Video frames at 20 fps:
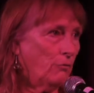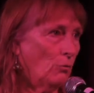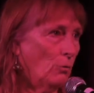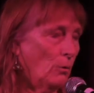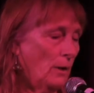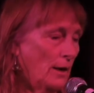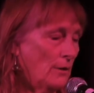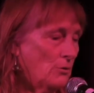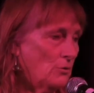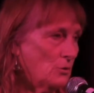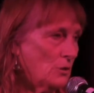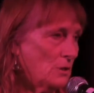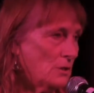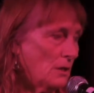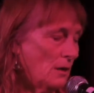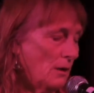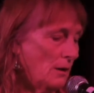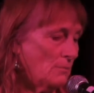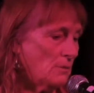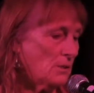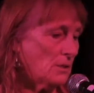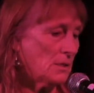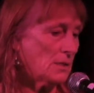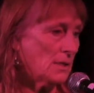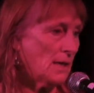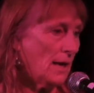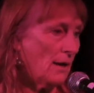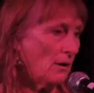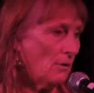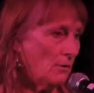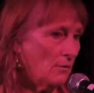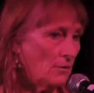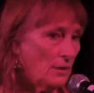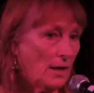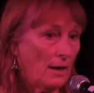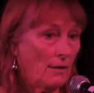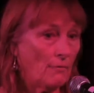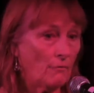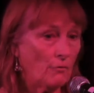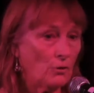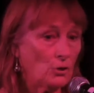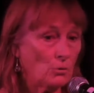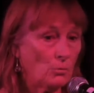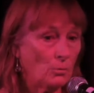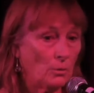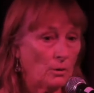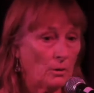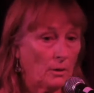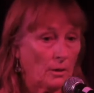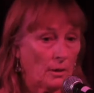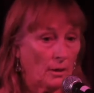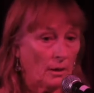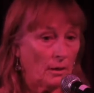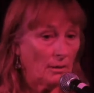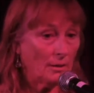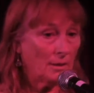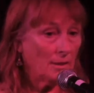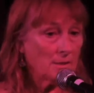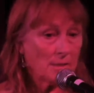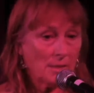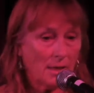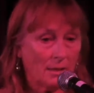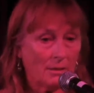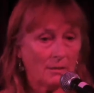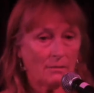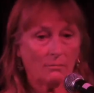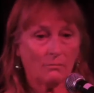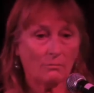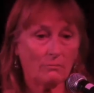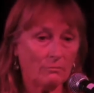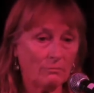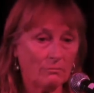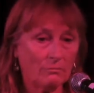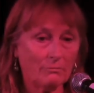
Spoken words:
400 times the salary of the average worker. Is that the...